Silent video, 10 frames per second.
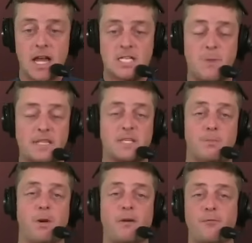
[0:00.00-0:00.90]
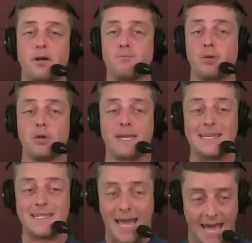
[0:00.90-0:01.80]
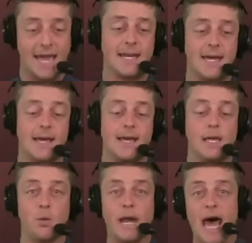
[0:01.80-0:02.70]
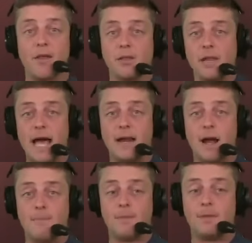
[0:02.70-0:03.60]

Spencer Burford broke his hand. He went out of the lineup.